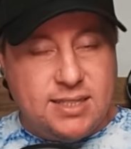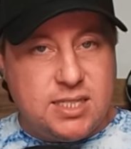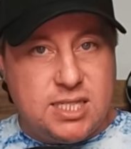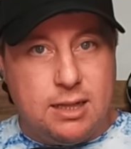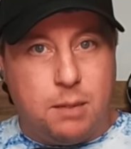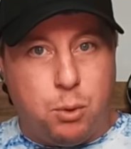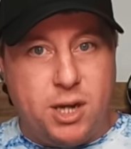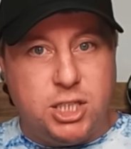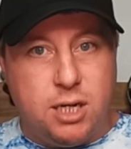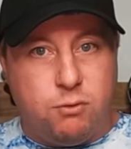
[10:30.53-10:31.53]
it's a
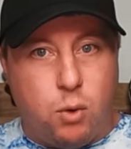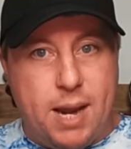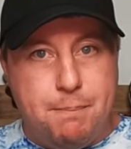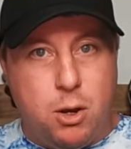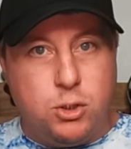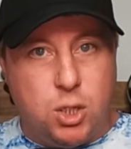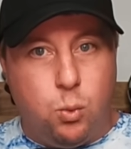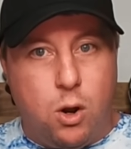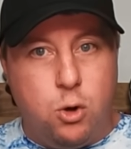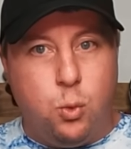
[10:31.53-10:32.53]
celebration of rainbows
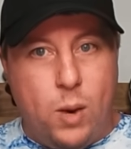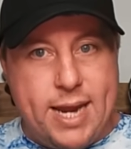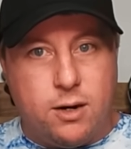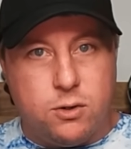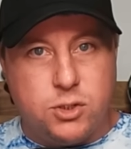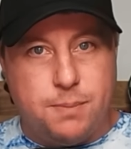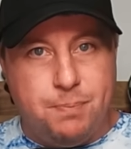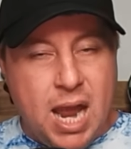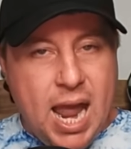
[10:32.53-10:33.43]
and woke wieners.